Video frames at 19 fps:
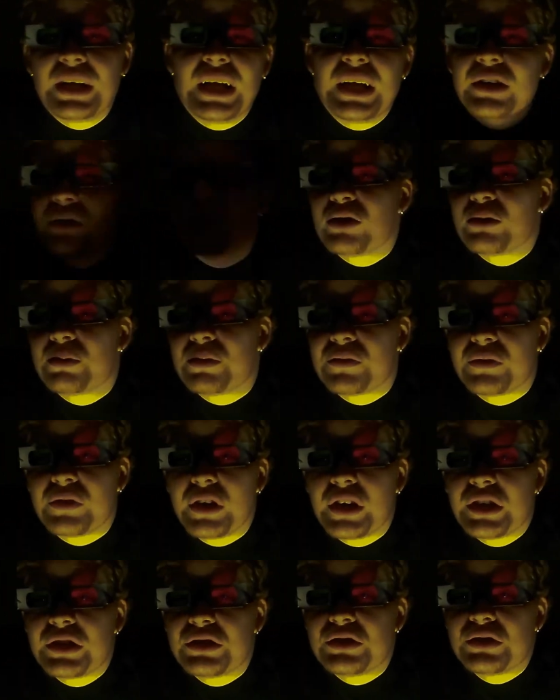You got a group of
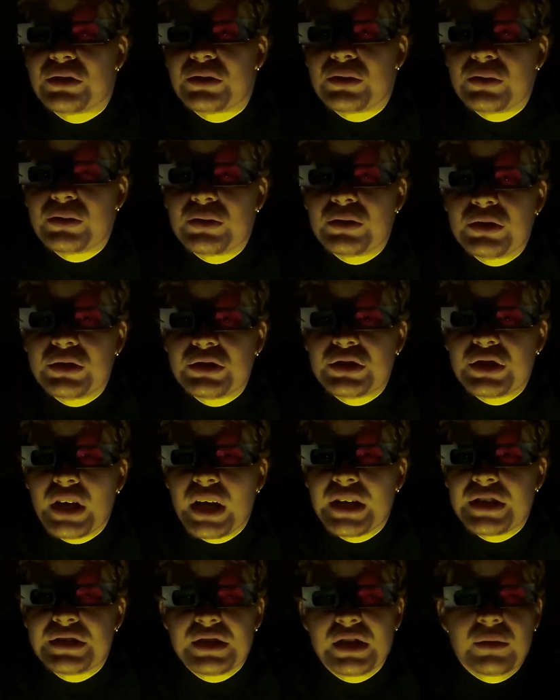friends who
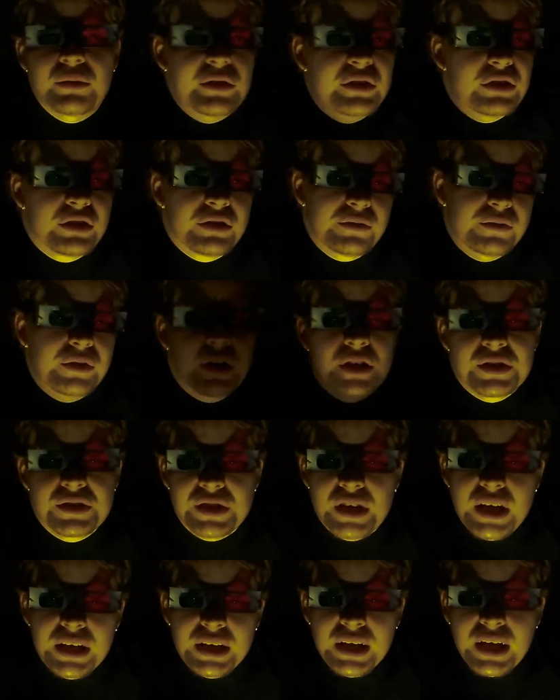decide to get one of their
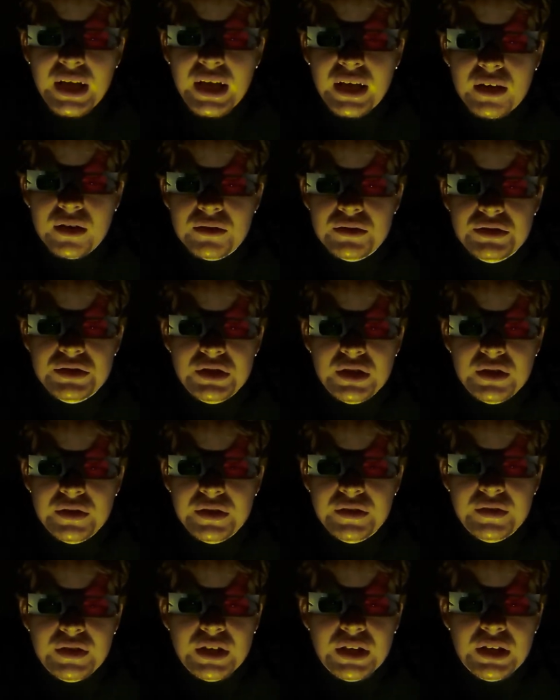friends out of the house and
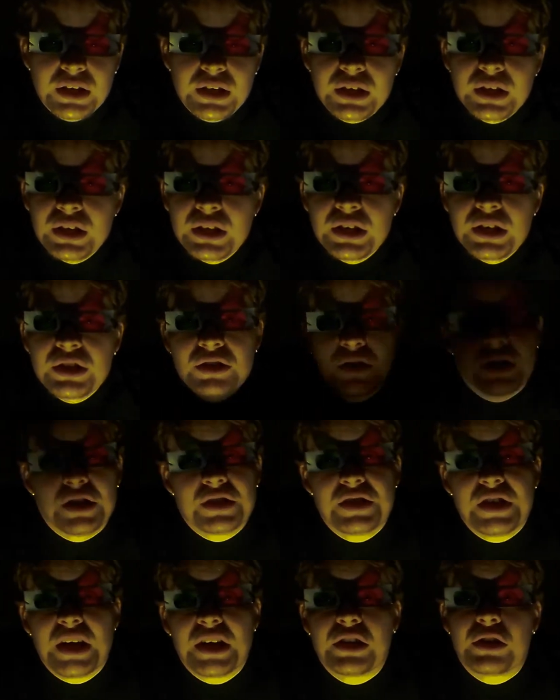everything. So they
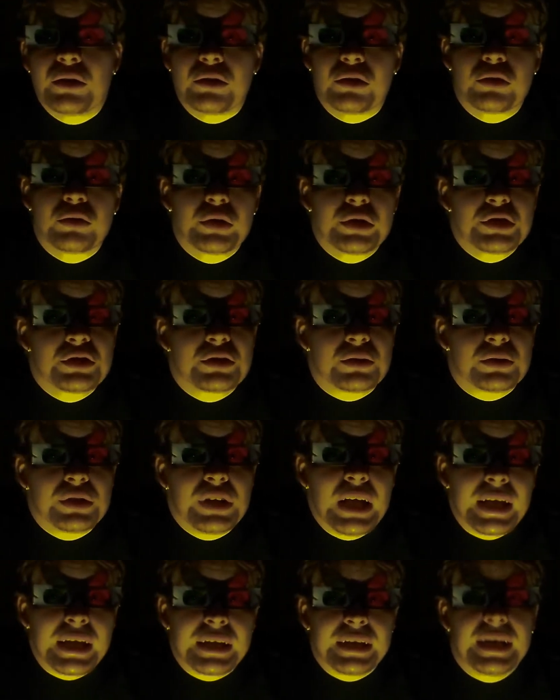decide to go to Crystal
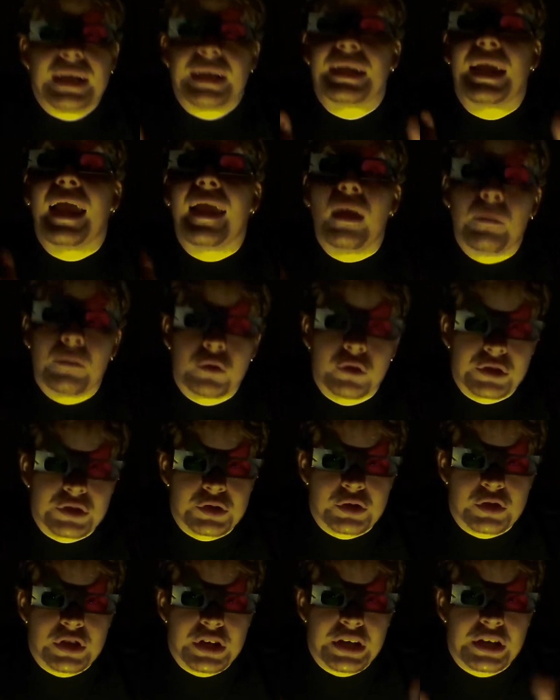Lake. Not Camp
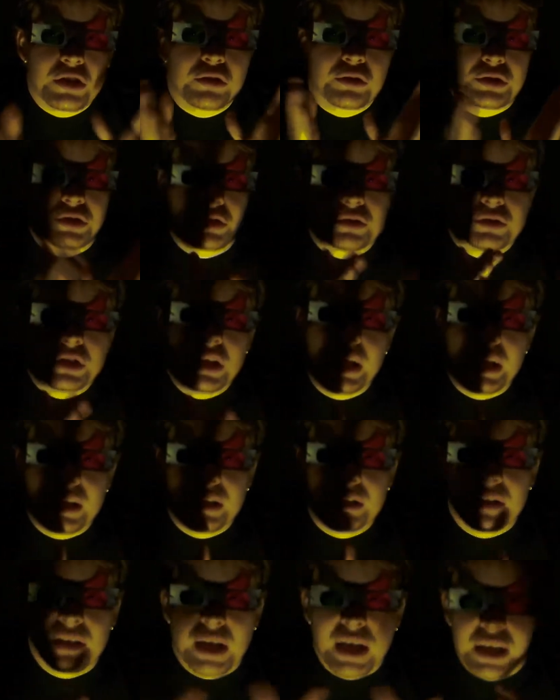Crystal Lake, Crystal
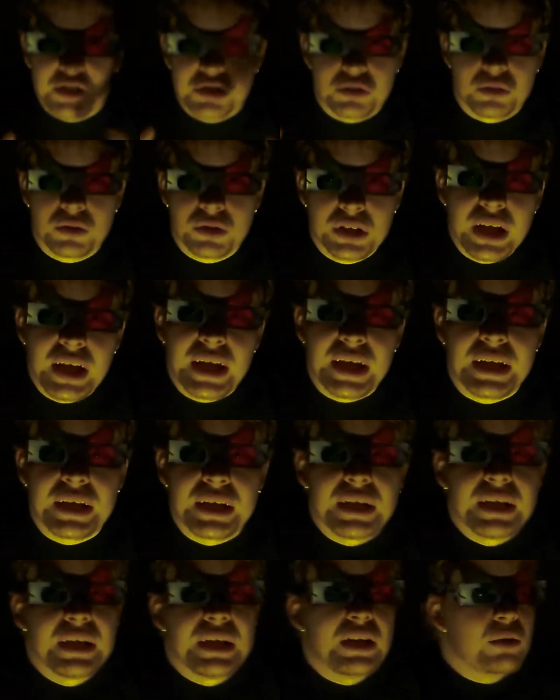Lake, the actual
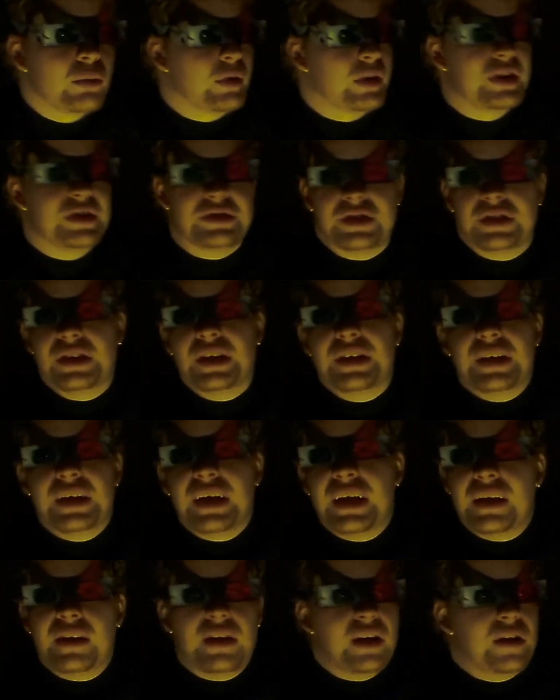lake, where there's
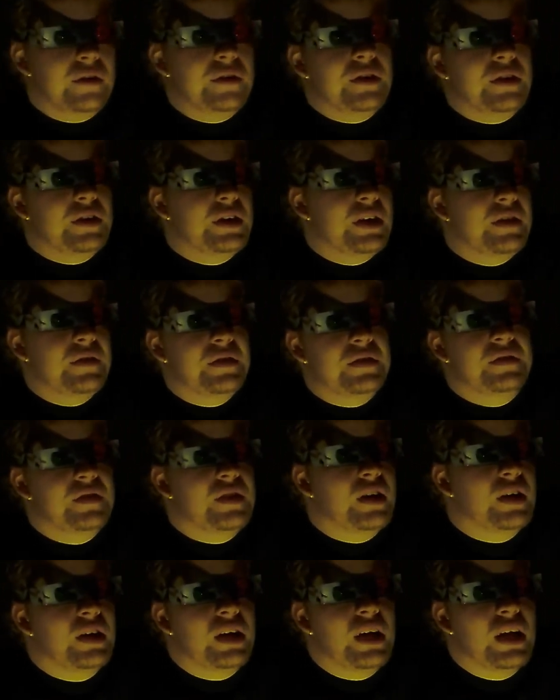another area and
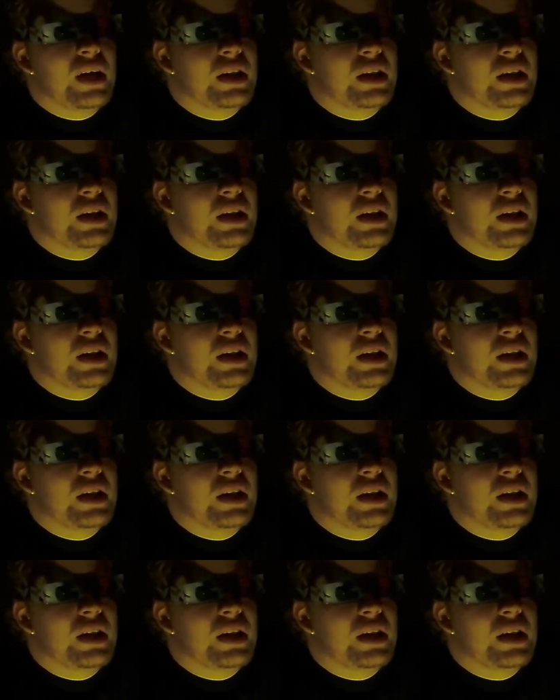everything.